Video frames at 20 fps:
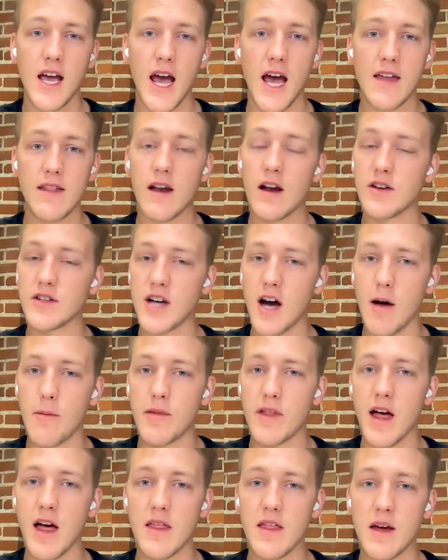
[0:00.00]
And then on
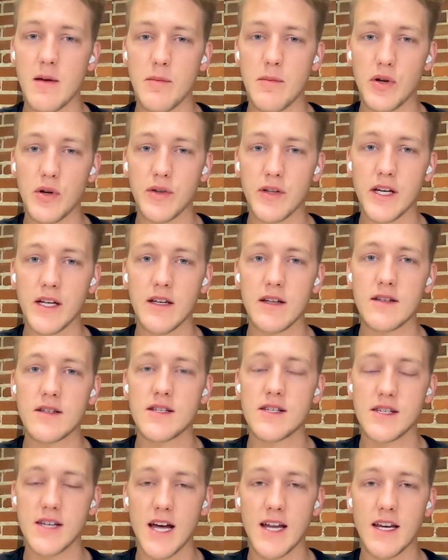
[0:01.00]
top of that, they build in
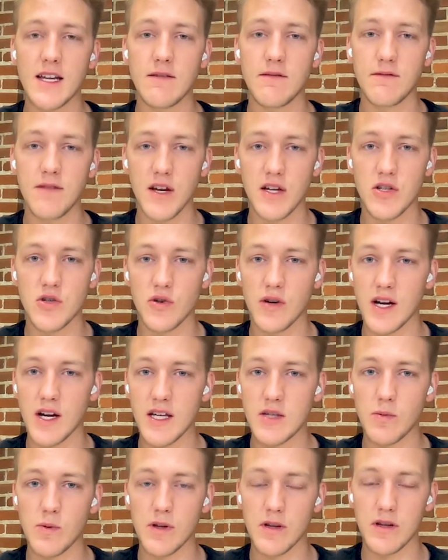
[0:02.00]
steady fixed
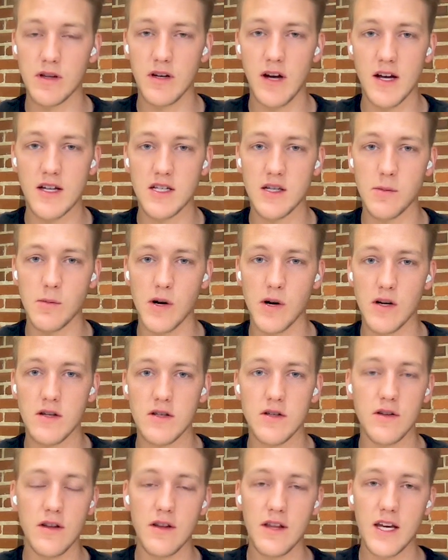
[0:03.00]
rates with
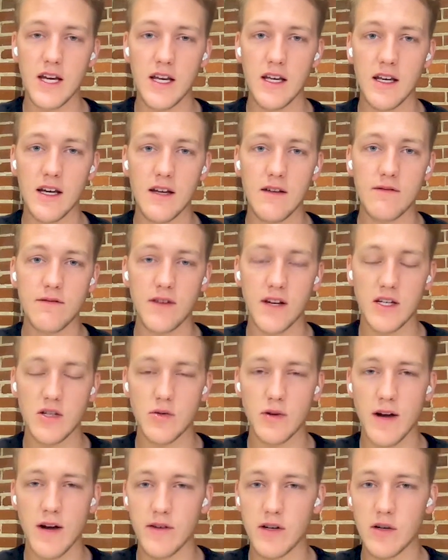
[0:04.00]
customers so then they can get
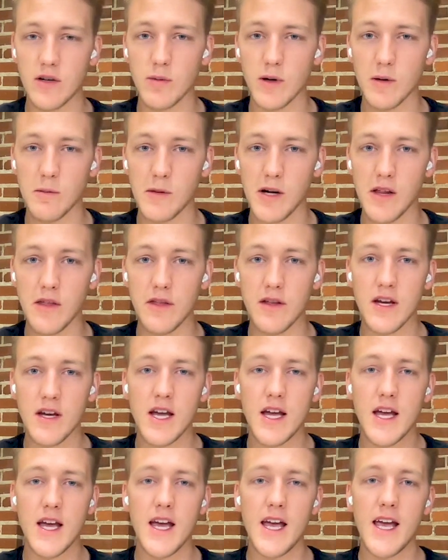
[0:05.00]
fixed revenue per month.